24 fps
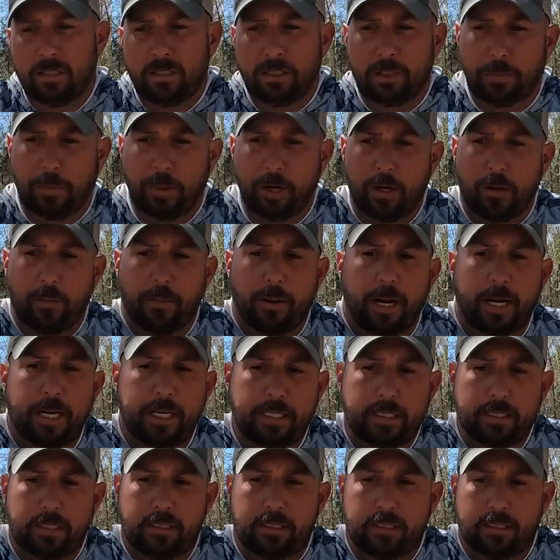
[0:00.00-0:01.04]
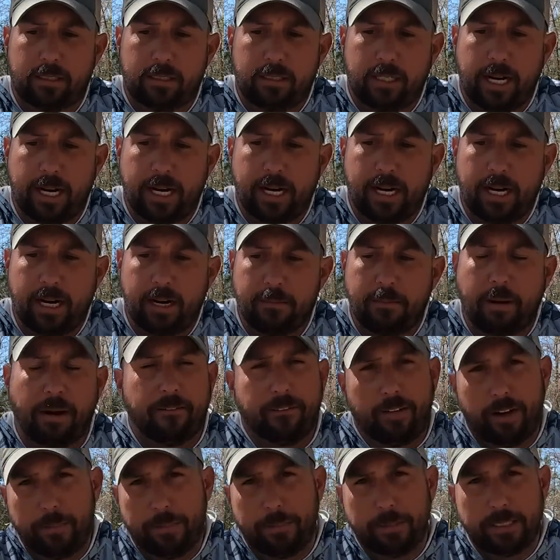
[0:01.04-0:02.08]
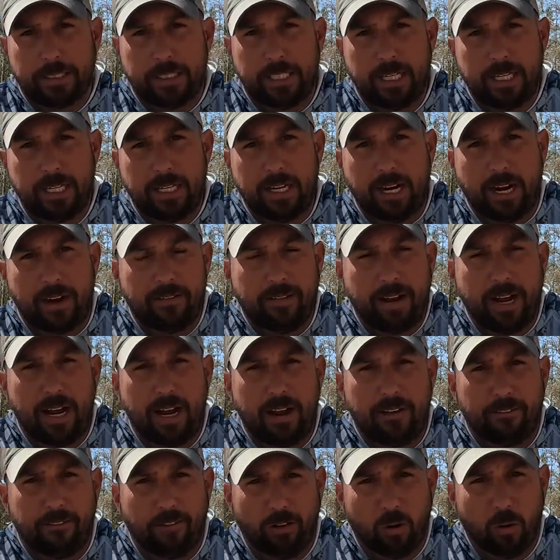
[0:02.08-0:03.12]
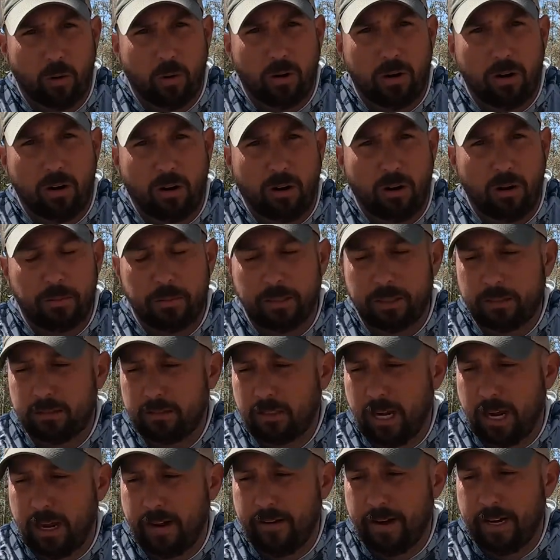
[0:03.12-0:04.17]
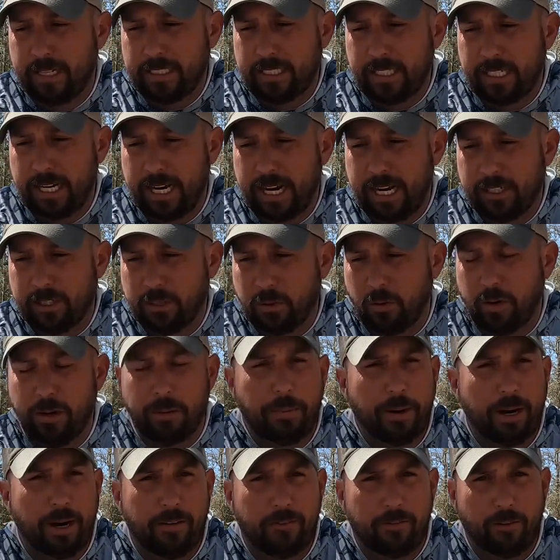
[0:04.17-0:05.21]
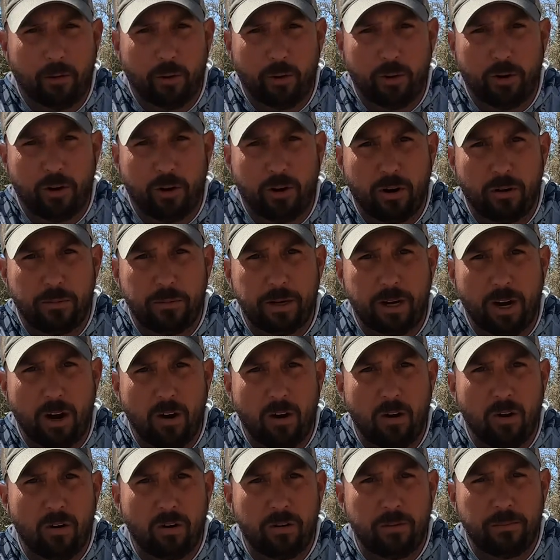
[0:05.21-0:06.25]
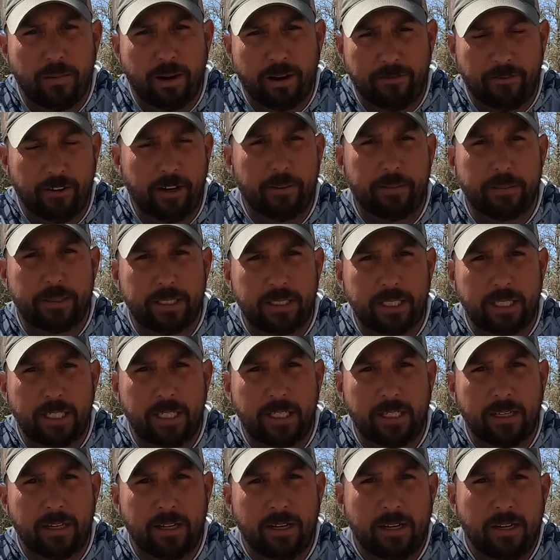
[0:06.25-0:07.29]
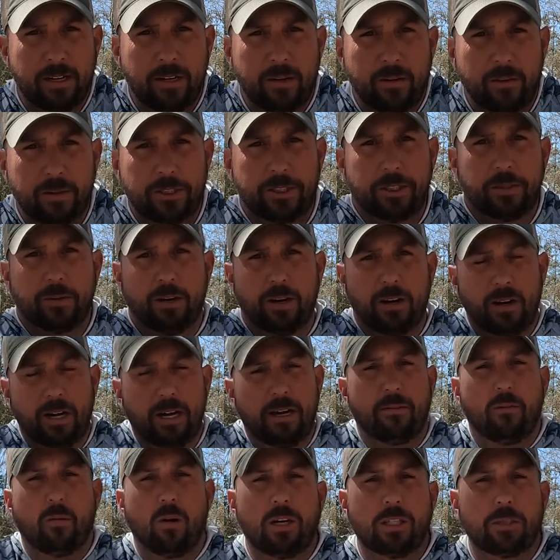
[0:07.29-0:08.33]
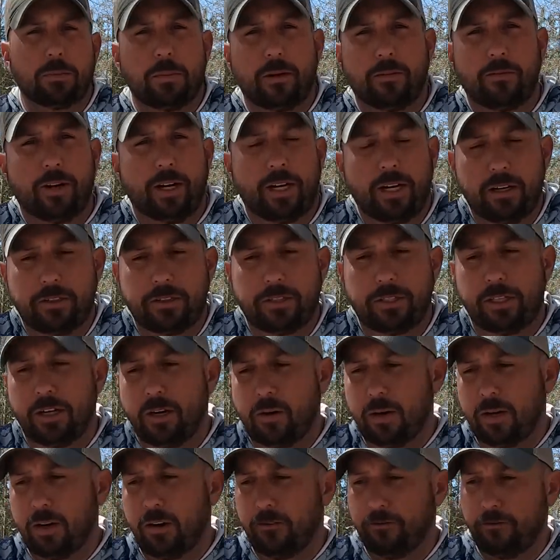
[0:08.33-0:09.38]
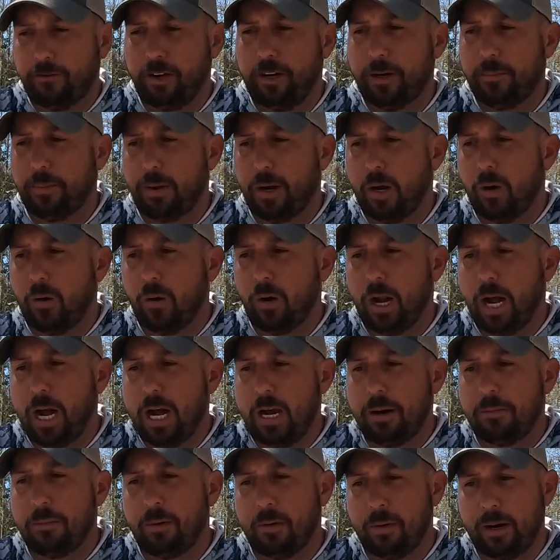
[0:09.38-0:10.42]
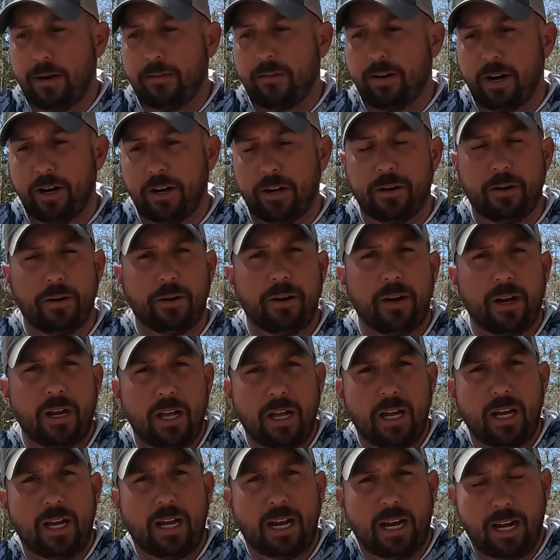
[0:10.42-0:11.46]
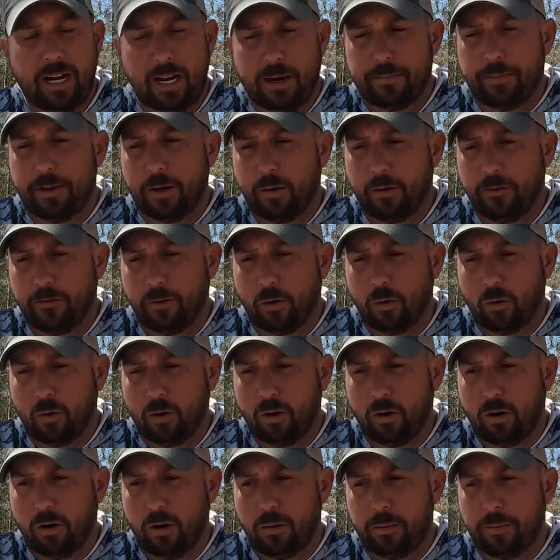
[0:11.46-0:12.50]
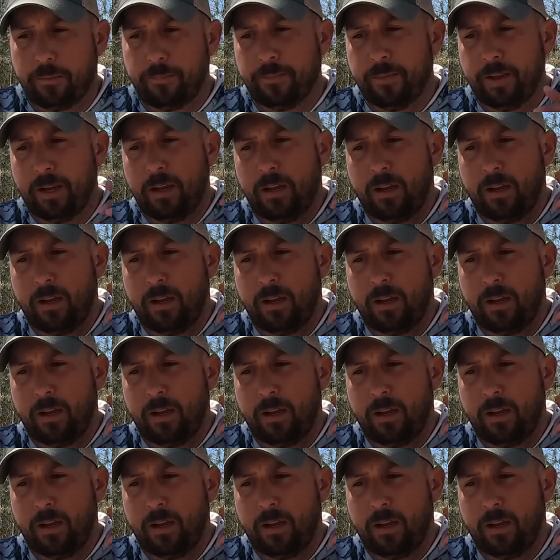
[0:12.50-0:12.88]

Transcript: Spinner baits and my flipping stick, I've got fluorocarbon. I've actually got 20-pound fluorocarbon on my flipping stick, which you all have watched my videos. You know I don't flip a whole lot, but whenever I do, I am throwing fluorocarbon.